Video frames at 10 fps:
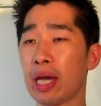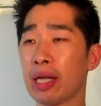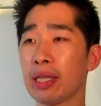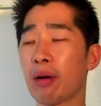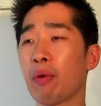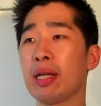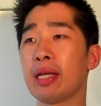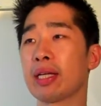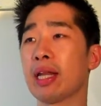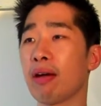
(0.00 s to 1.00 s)
and that way
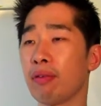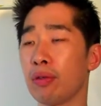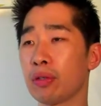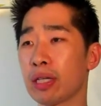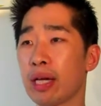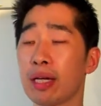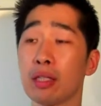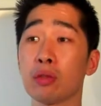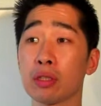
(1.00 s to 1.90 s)
they can have a look and